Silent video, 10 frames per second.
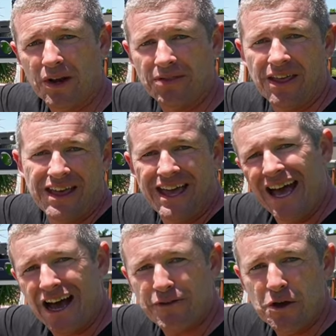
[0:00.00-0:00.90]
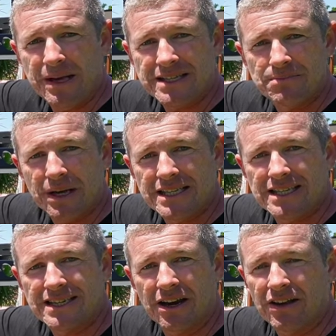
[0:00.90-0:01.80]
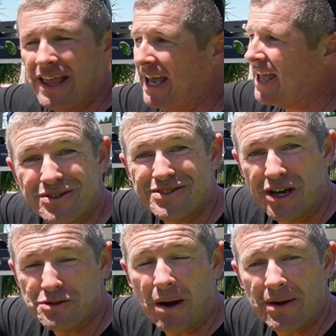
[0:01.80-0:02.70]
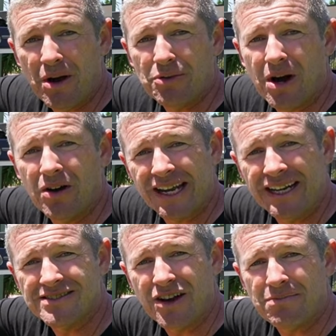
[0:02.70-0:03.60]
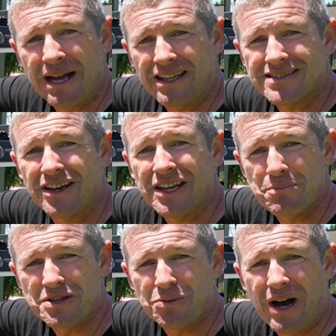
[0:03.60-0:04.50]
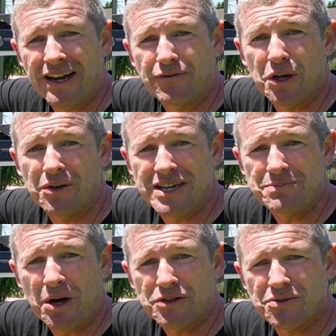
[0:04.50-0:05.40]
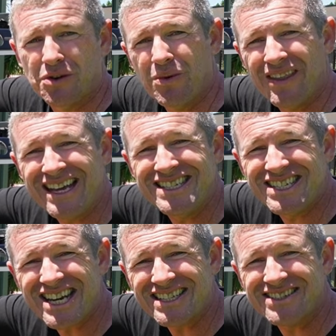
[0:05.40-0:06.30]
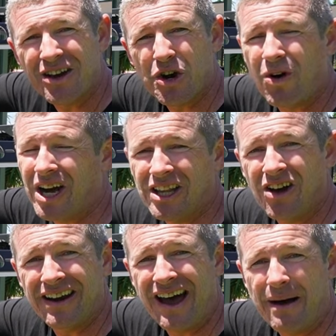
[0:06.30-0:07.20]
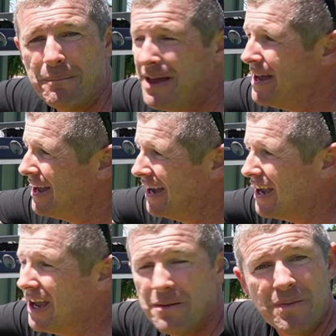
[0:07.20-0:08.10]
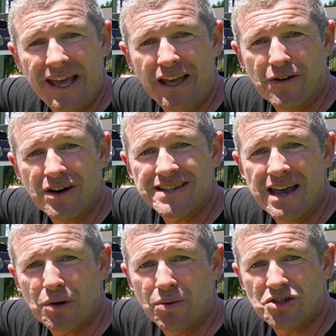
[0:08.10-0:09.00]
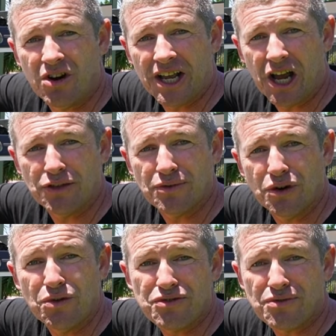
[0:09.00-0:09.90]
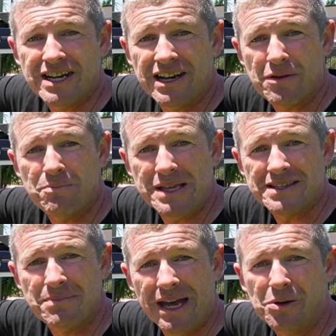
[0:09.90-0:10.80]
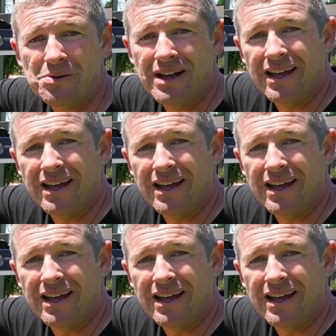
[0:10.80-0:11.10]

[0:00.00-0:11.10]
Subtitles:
with a few bits and pieces here and there. So it's probably worthwhile getting a soft mallet so you can persuade a few of these bolts through where they just don't quite line up. Here, for example, we're trying to go through three different bits of metal